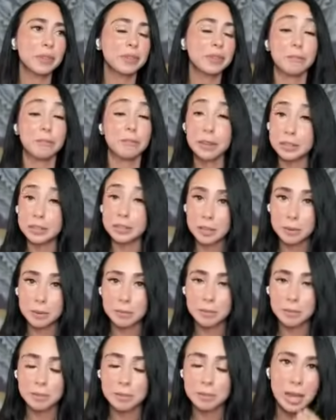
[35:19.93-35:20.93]
the
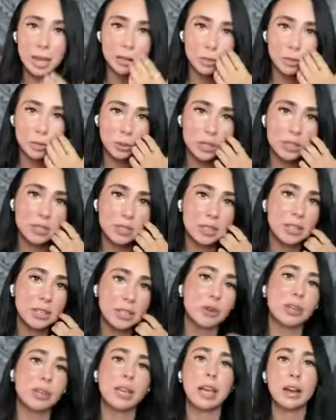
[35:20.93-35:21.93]
victim and you
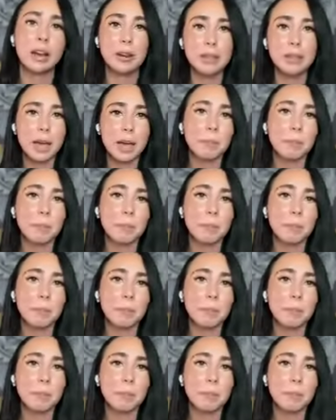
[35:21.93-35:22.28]
continue to carry